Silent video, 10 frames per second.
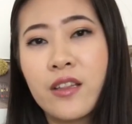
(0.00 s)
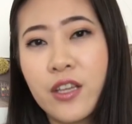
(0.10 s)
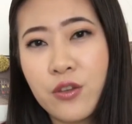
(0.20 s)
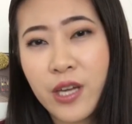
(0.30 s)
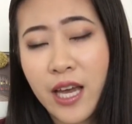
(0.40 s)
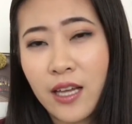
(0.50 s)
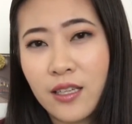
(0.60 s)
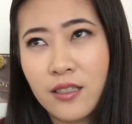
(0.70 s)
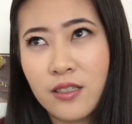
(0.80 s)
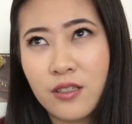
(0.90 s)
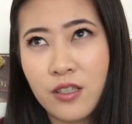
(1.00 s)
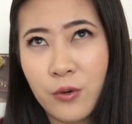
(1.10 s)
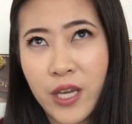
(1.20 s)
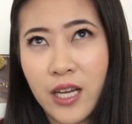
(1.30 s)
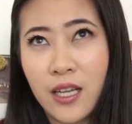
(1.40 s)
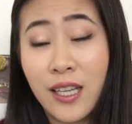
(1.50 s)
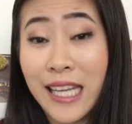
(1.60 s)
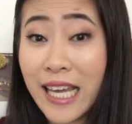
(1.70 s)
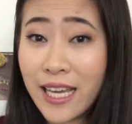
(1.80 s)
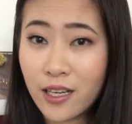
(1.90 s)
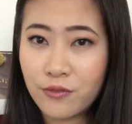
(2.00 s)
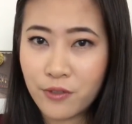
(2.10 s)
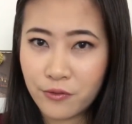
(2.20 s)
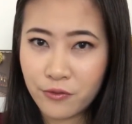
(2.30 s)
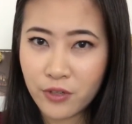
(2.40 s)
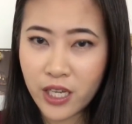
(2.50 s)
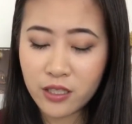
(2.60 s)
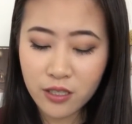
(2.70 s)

then you get Zoya Leia for free.